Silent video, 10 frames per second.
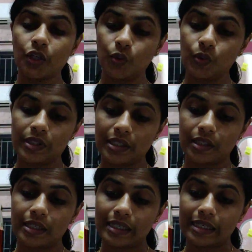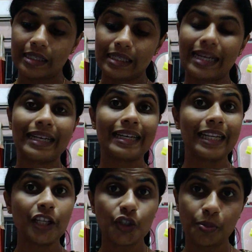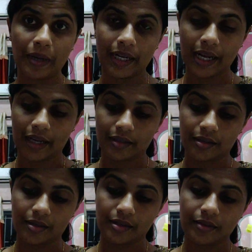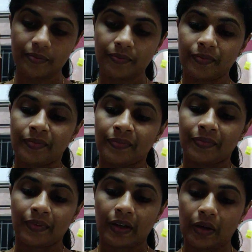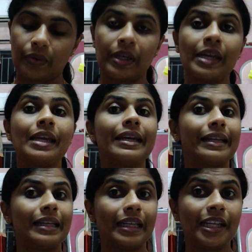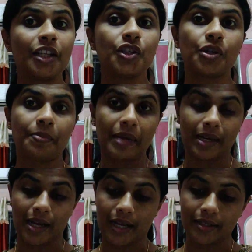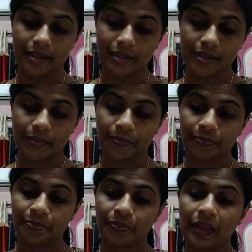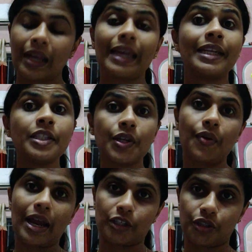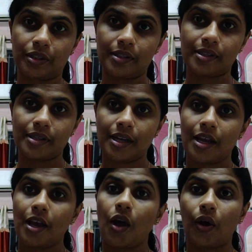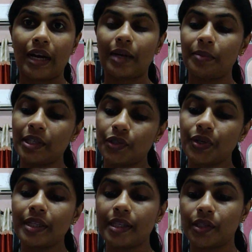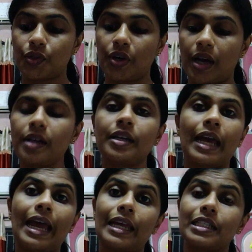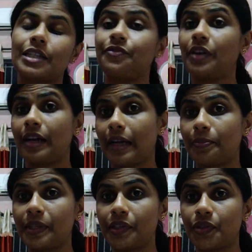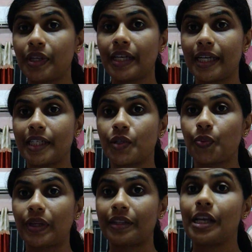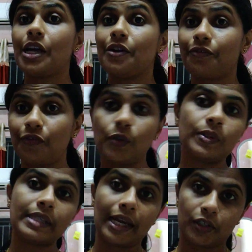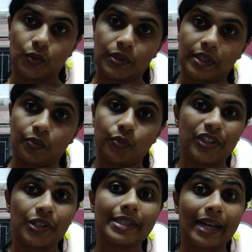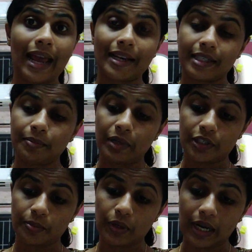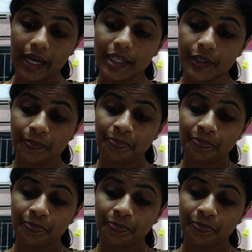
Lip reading: use is in leishmaniasis. Okay, in leishmaniasis. Interactions on administering this drug, and if you are administering it with flucytosine, which is an antimetabolite,